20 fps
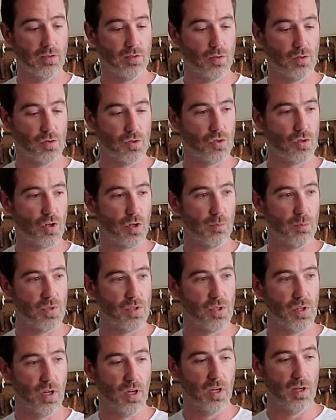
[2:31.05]
2 strips
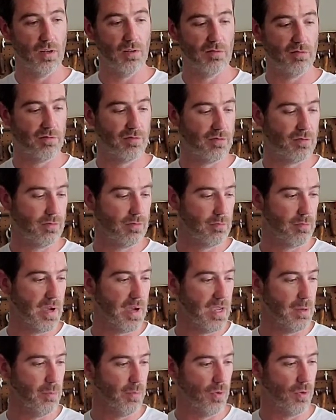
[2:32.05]
of
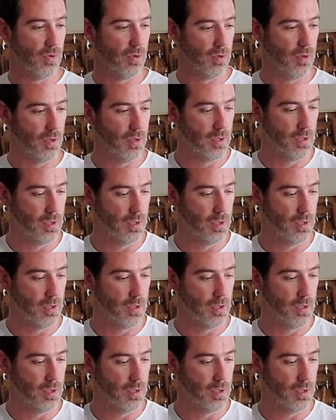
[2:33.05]
maple,